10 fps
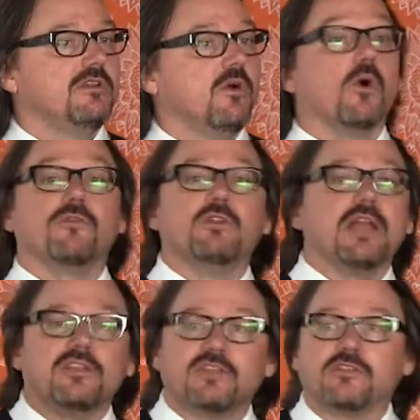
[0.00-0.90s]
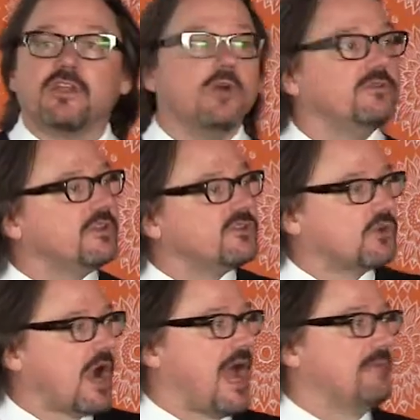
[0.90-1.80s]
Or if you like Seth Godin, The
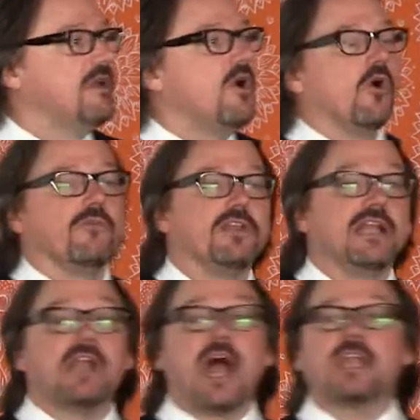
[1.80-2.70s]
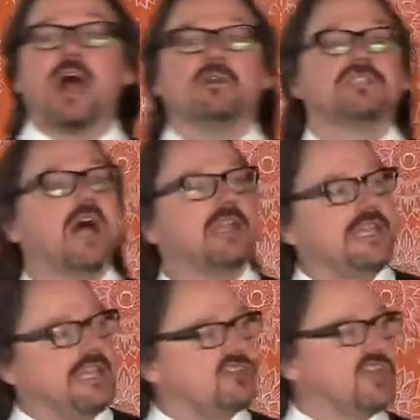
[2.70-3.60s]
Tribe. Or if you like Guy
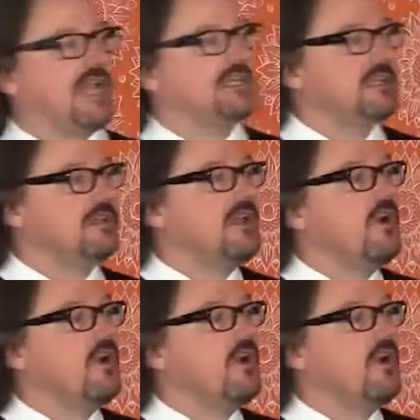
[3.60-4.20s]
Kawasaki, Enchanted.